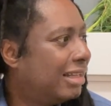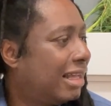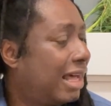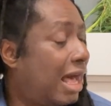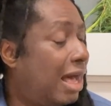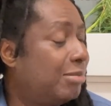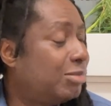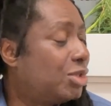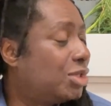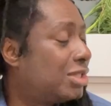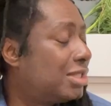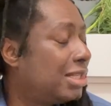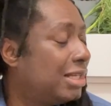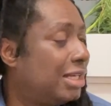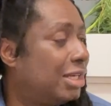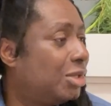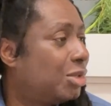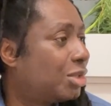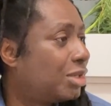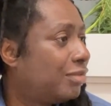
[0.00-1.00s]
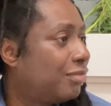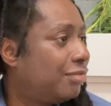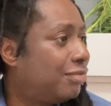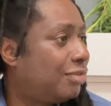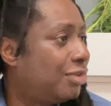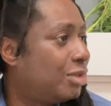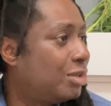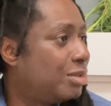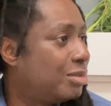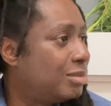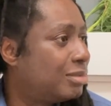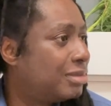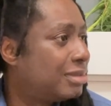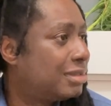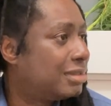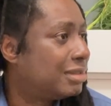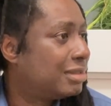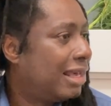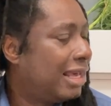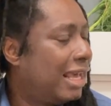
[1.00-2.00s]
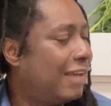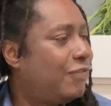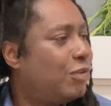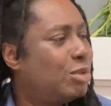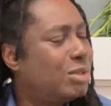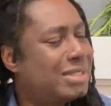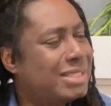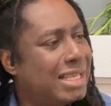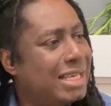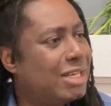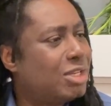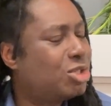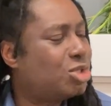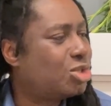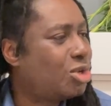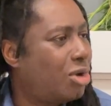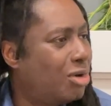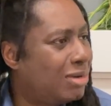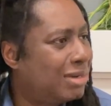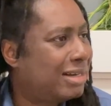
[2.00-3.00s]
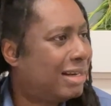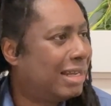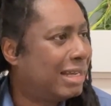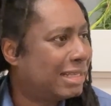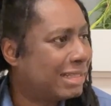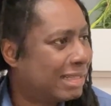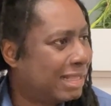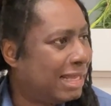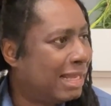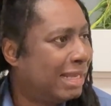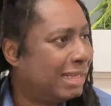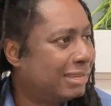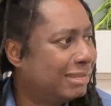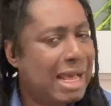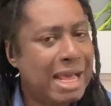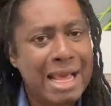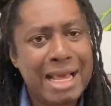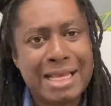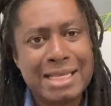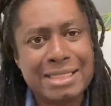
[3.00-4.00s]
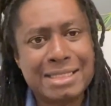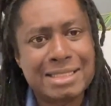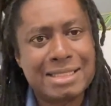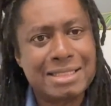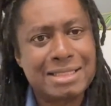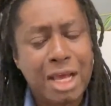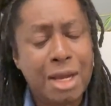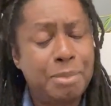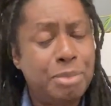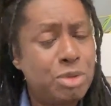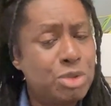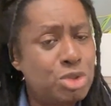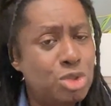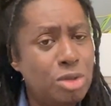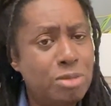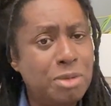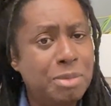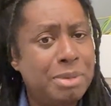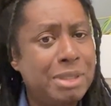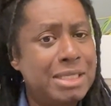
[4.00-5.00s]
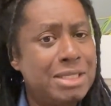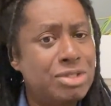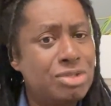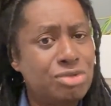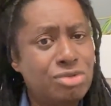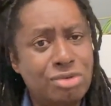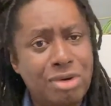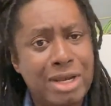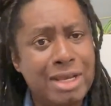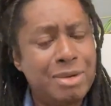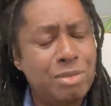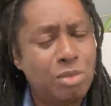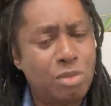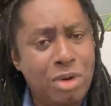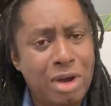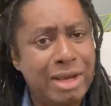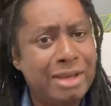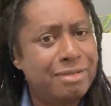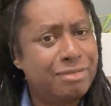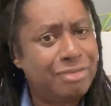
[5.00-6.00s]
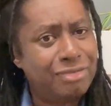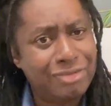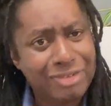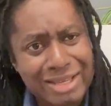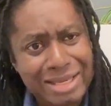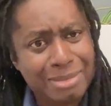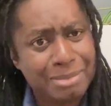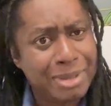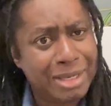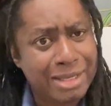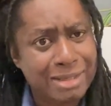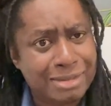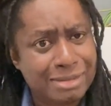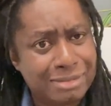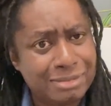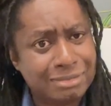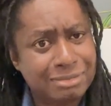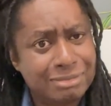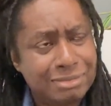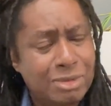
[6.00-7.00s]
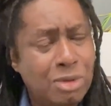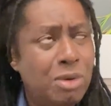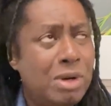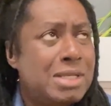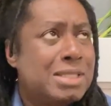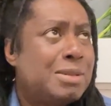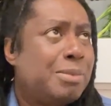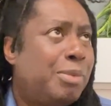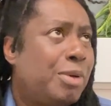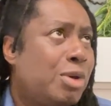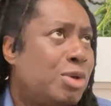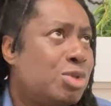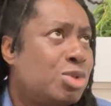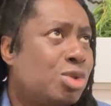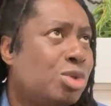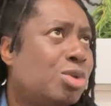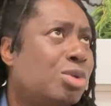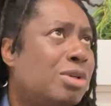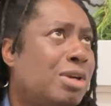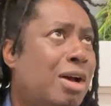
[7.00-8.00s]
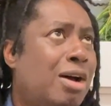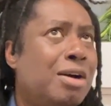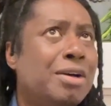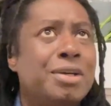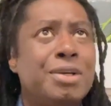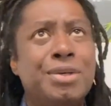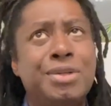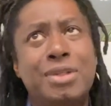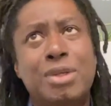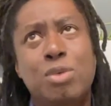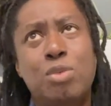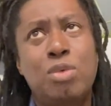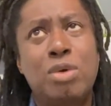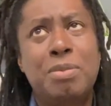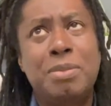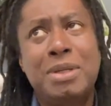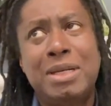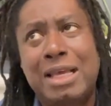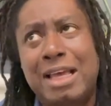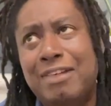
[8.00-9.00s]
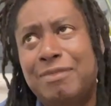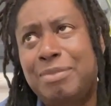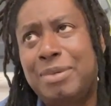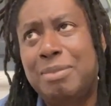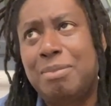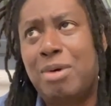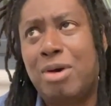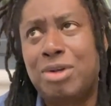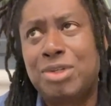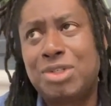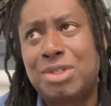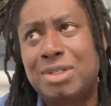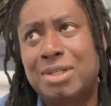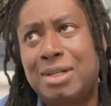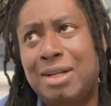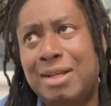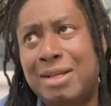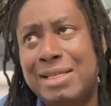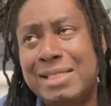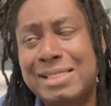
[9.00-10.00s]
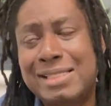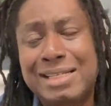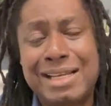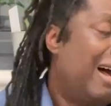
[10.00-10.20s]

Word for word: I'm just a little confused. If you sing a song like that as a presumably straight white female, or I suppose you could argue that women have been marginalized,